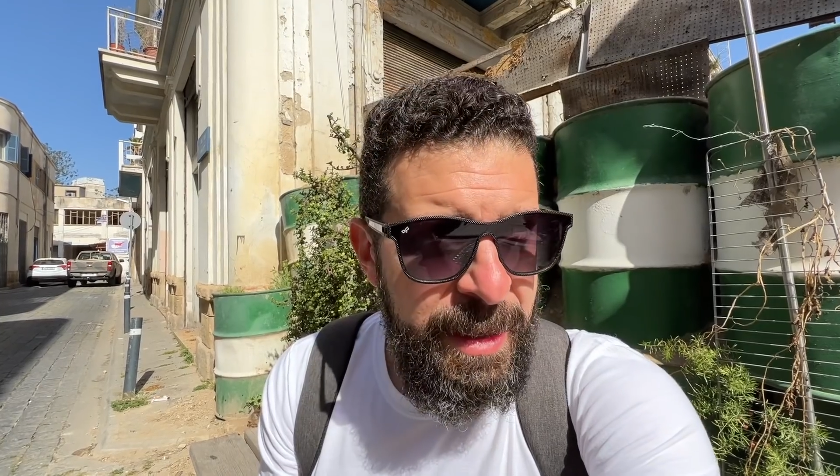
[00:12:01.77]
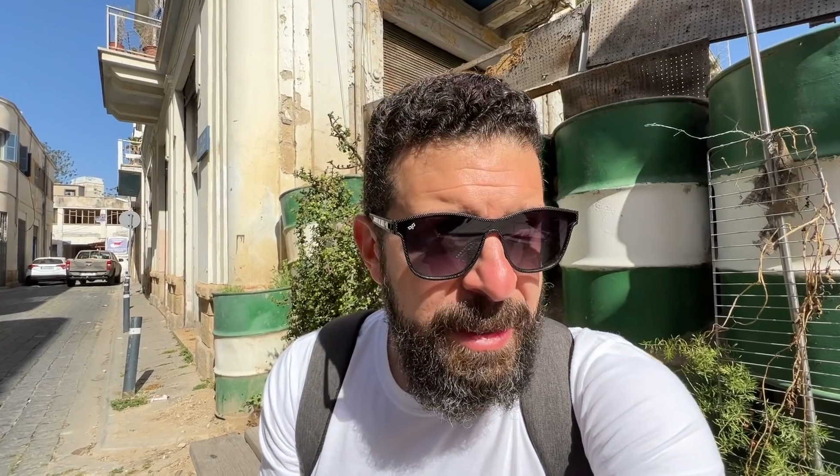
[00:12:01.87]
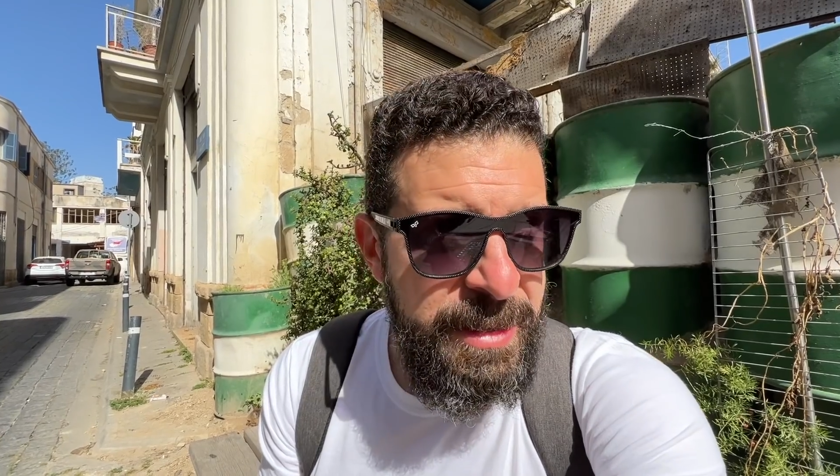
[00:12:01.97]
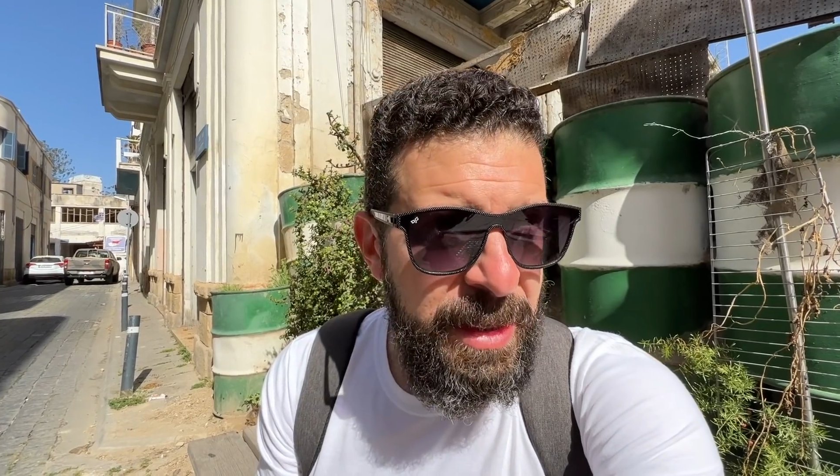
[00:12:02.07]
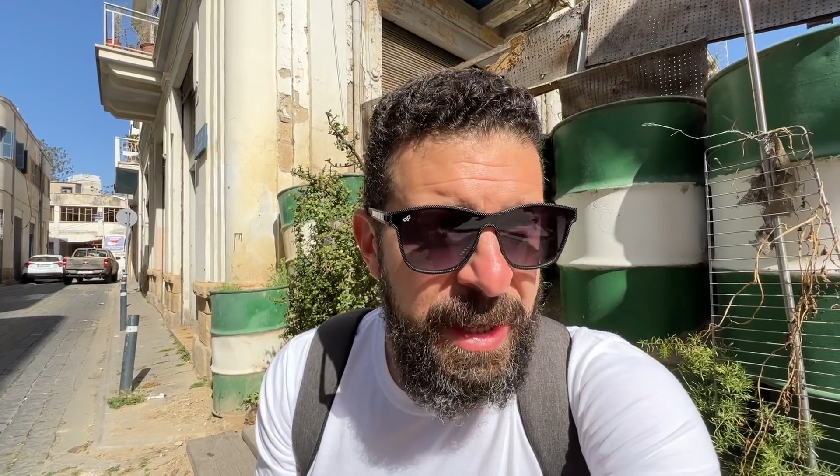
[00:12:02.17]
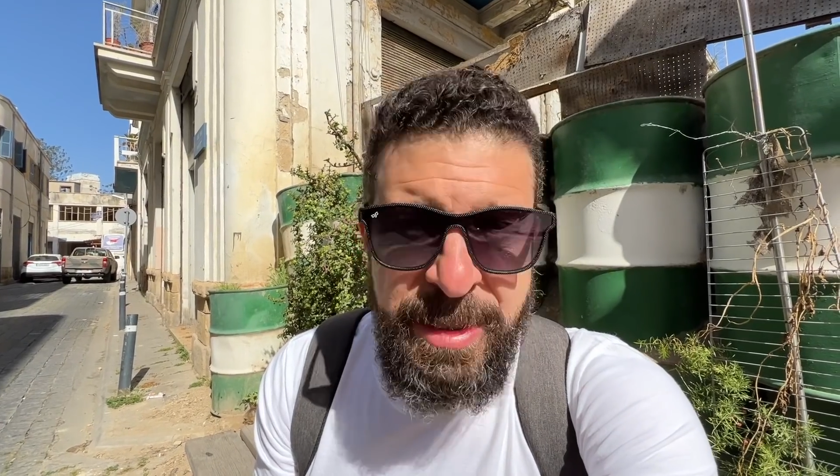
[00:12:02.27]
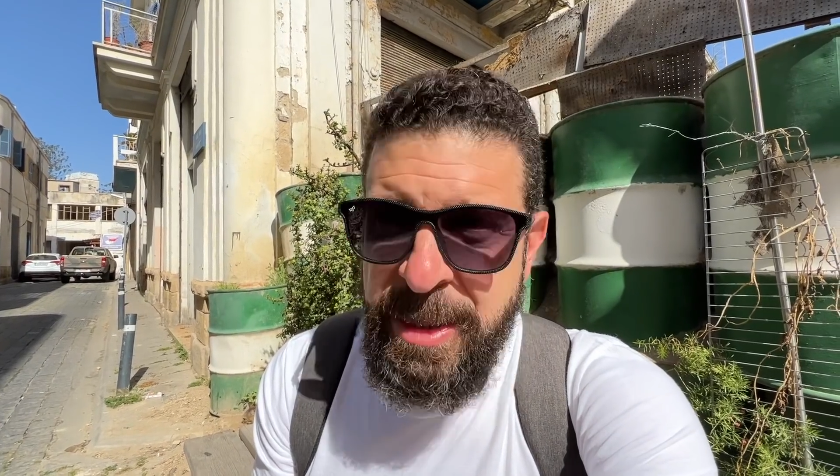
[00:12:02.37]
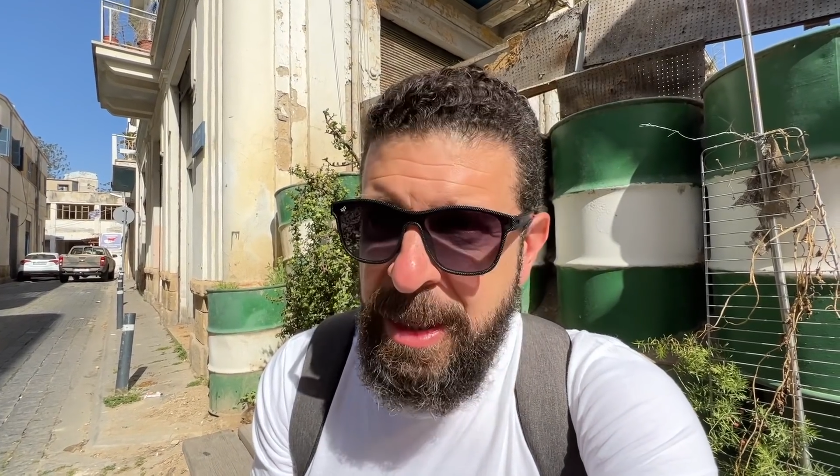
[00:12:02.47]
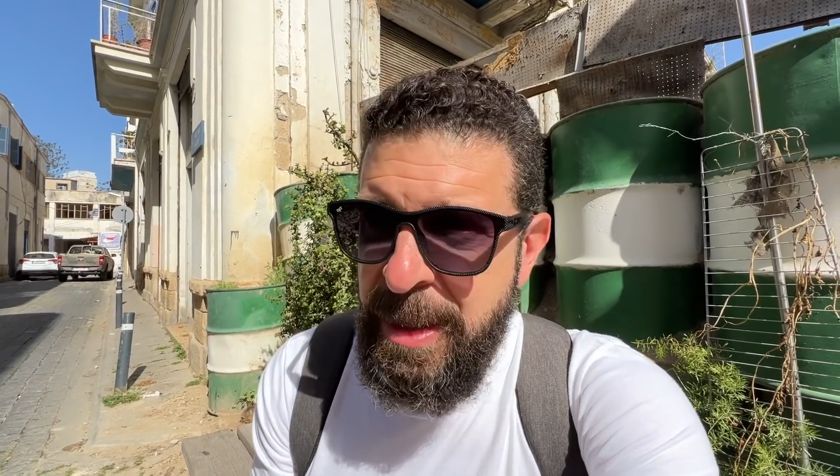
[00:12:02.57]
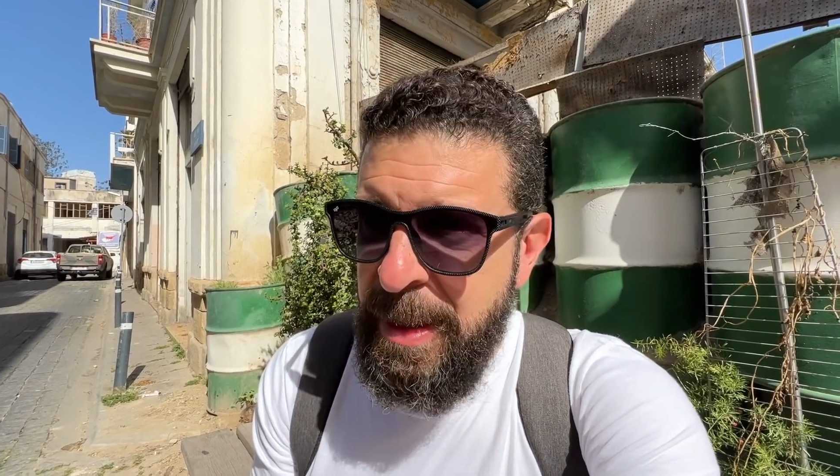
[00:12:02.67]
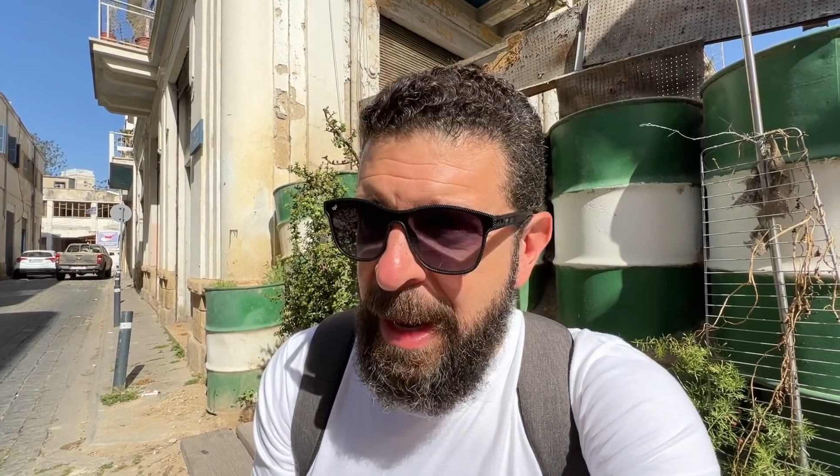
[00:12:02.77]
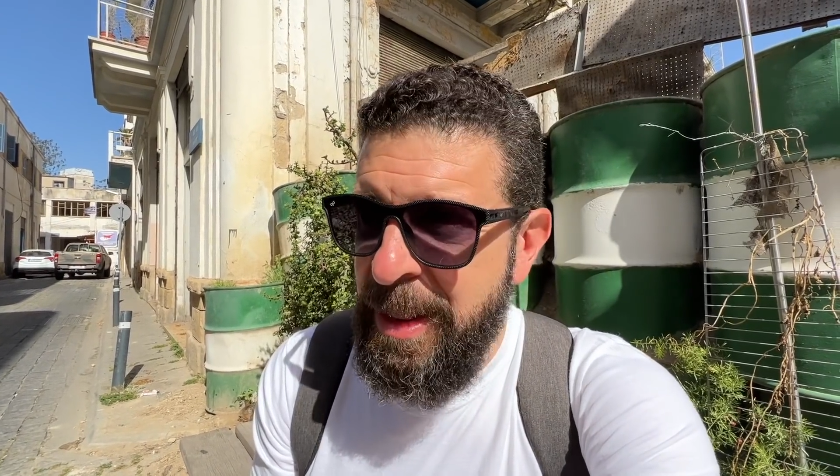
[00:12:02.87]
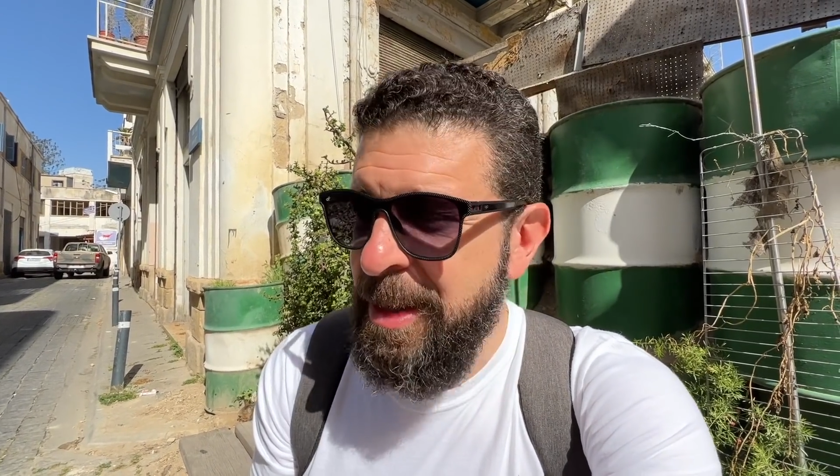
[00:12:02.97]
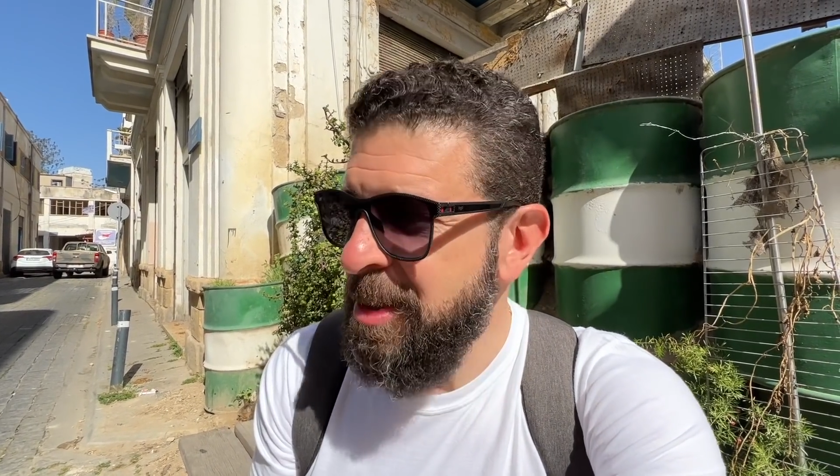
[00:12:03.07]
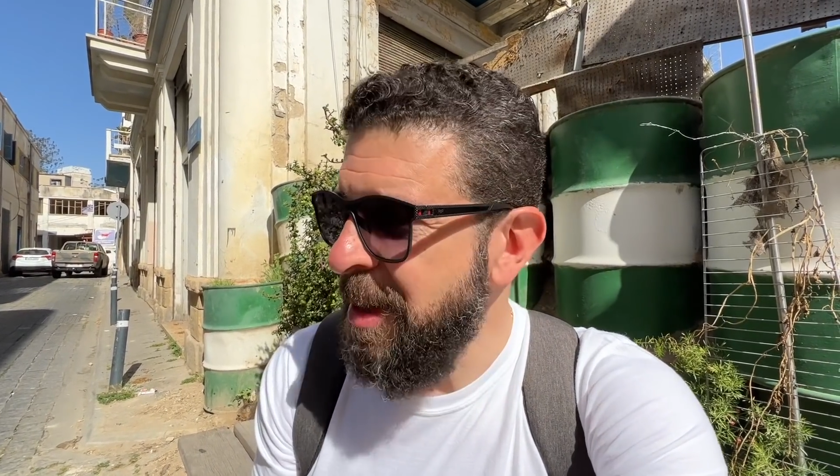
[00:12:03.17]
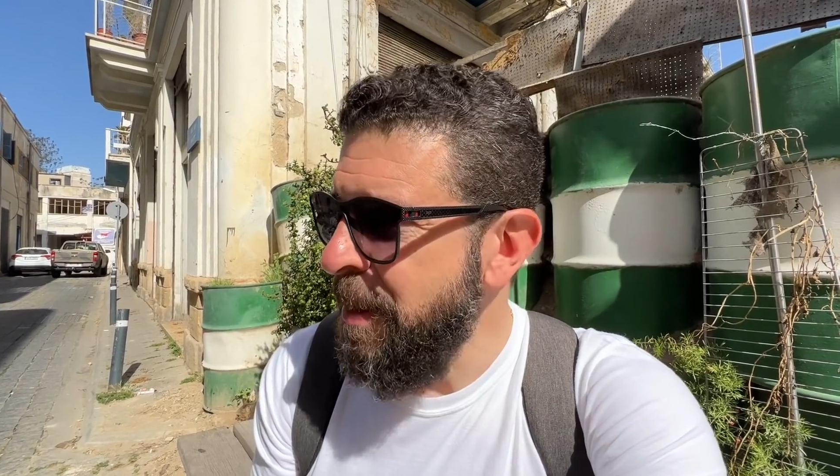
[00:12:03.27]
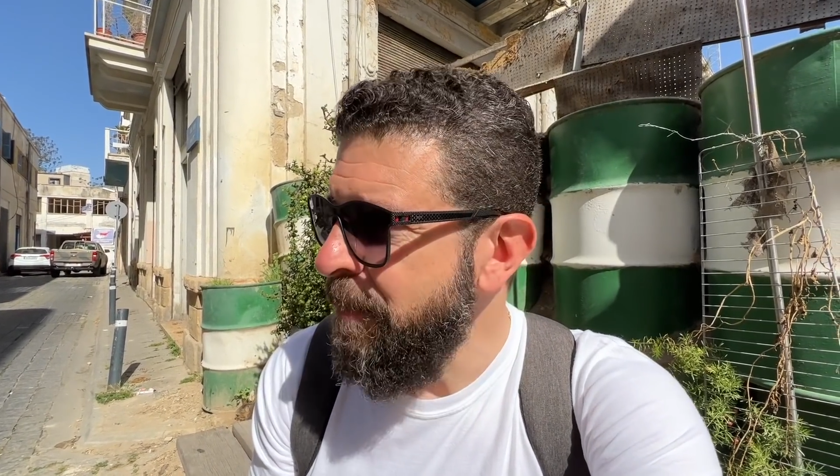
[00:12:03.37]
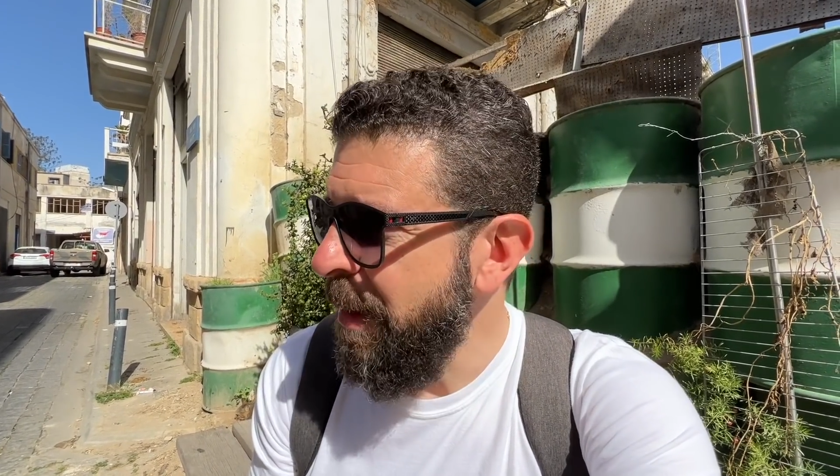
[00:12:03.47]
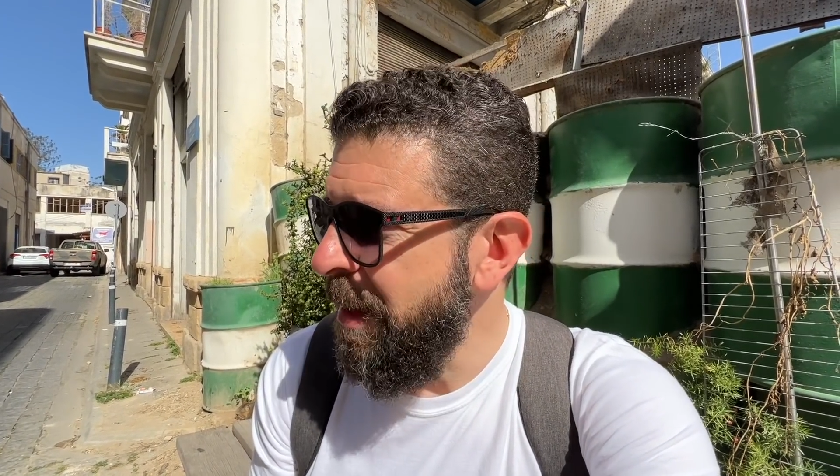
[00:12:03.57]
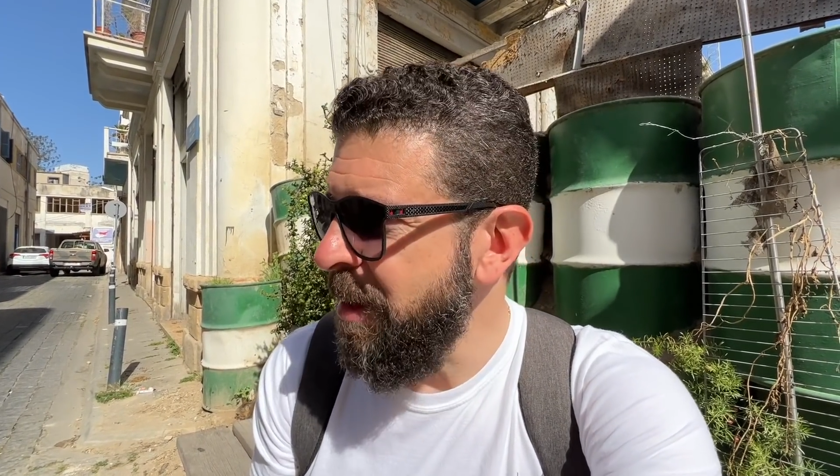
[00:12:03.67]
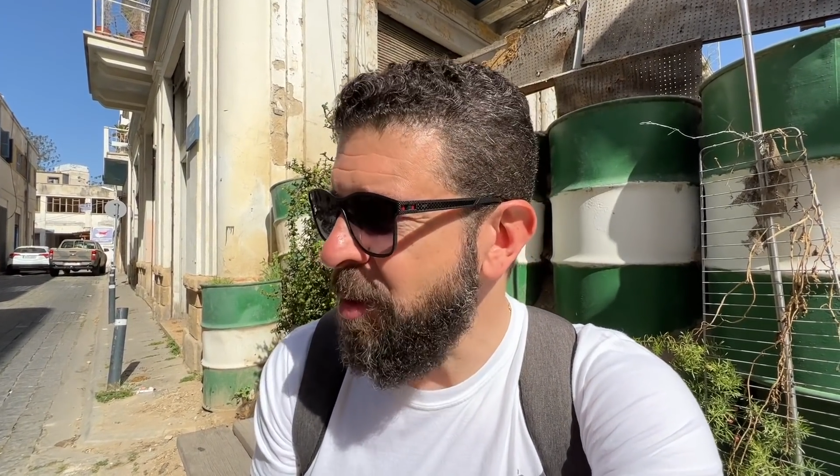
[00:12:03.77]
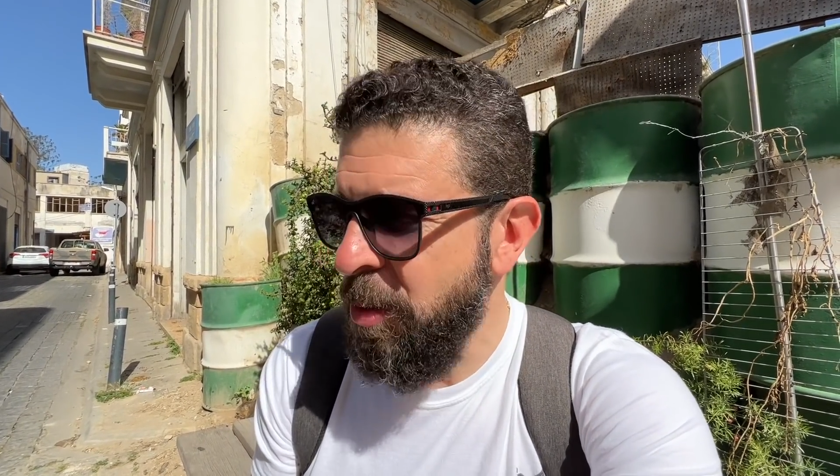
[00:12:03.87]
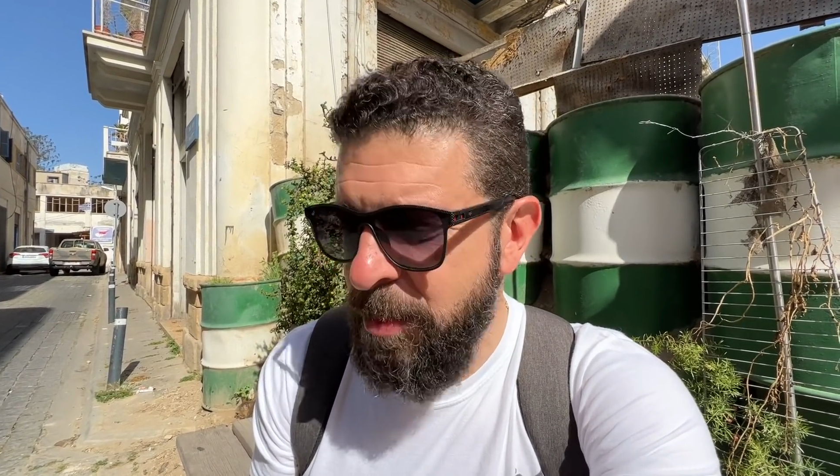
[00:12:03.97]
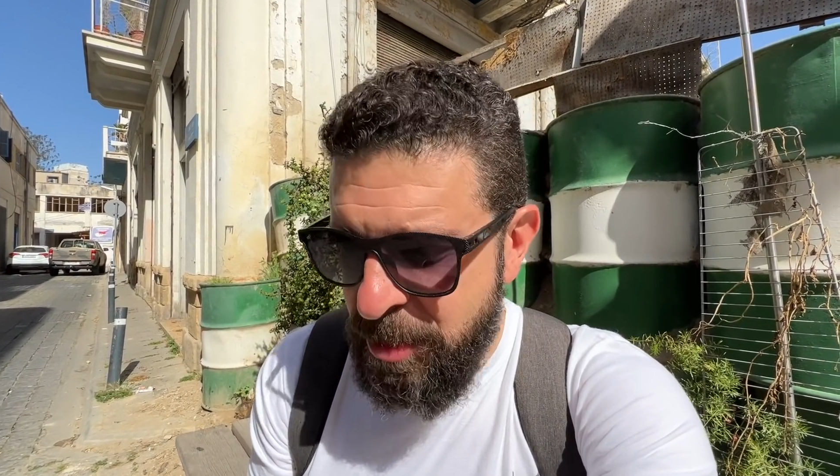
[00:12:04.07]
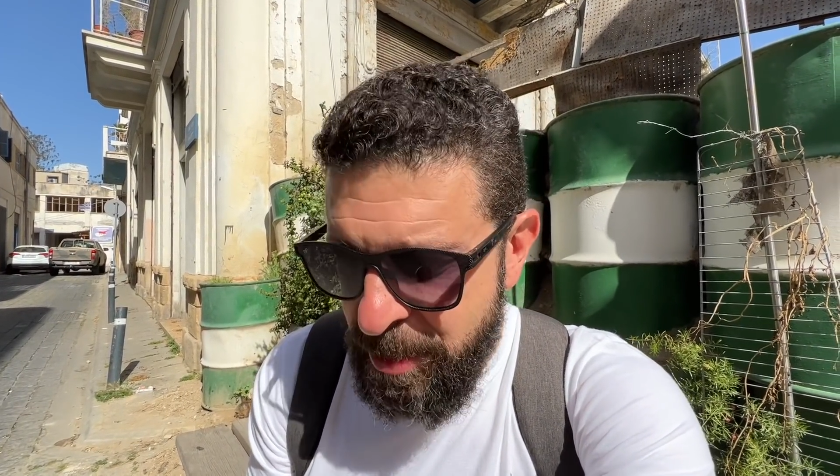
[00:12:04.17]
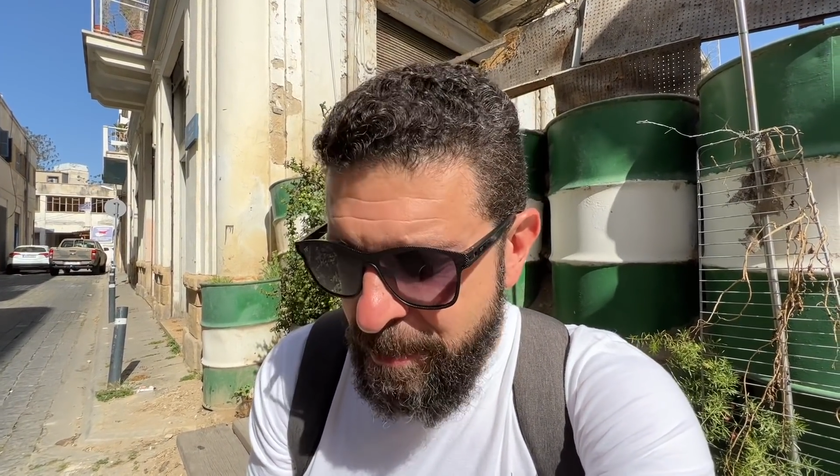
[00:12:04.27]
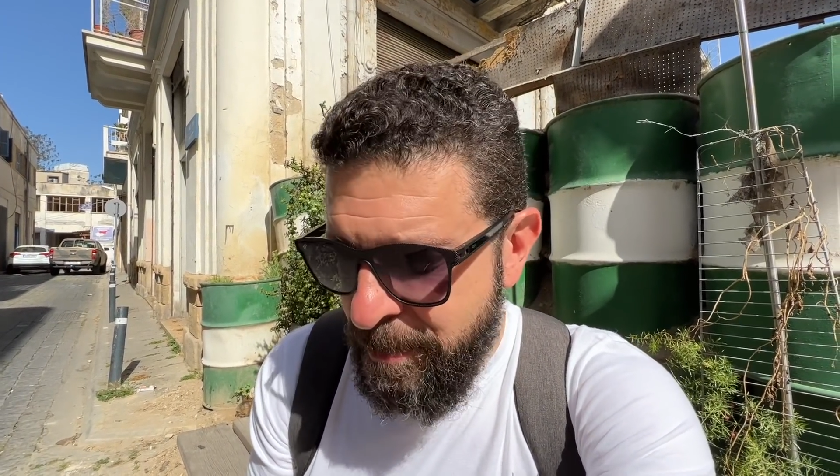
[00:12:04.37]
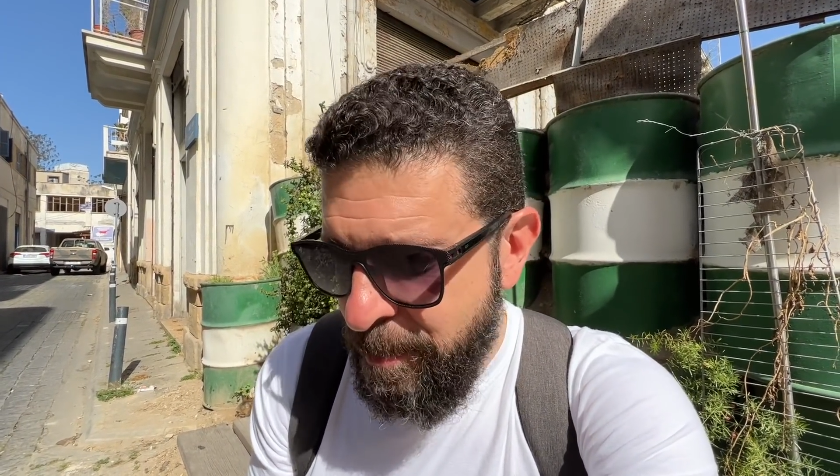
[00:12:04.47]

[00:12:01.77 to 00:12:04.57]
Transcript: Zelensky, and his goons.